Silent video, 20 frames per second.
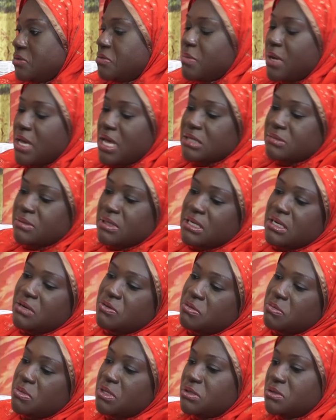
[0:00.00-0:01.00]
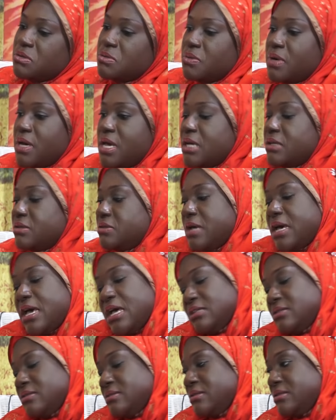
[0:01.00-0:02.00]
oh, my husband didn't want me to work, so I
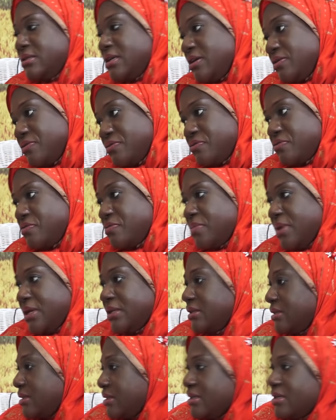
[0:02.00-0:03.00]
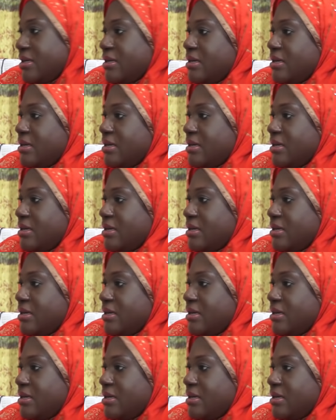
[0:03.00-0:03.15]
had to stay home and